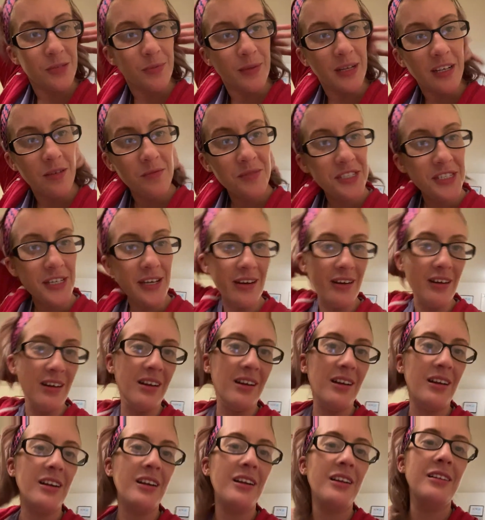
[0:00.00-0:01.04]
My name's
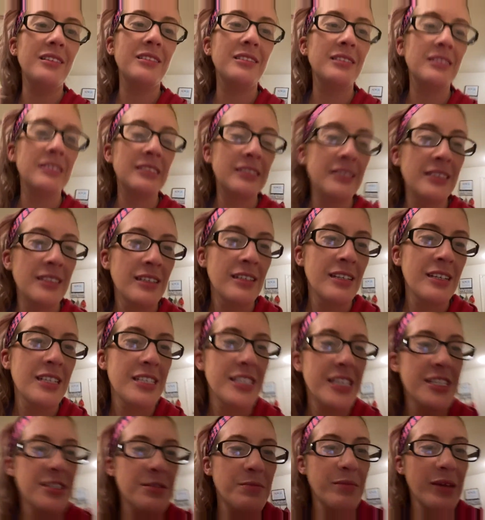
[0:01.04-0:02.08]
Sarah.
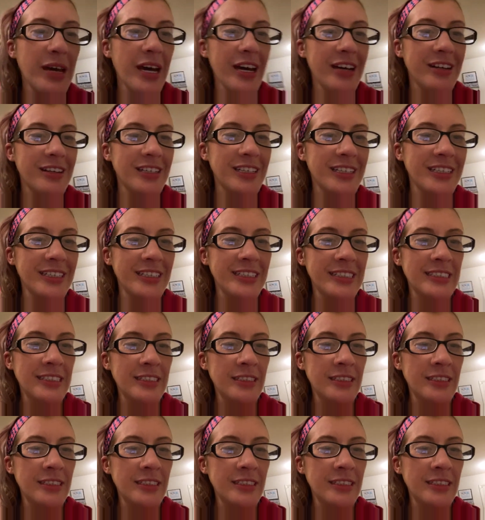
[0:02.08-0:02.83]
Doesn't matter.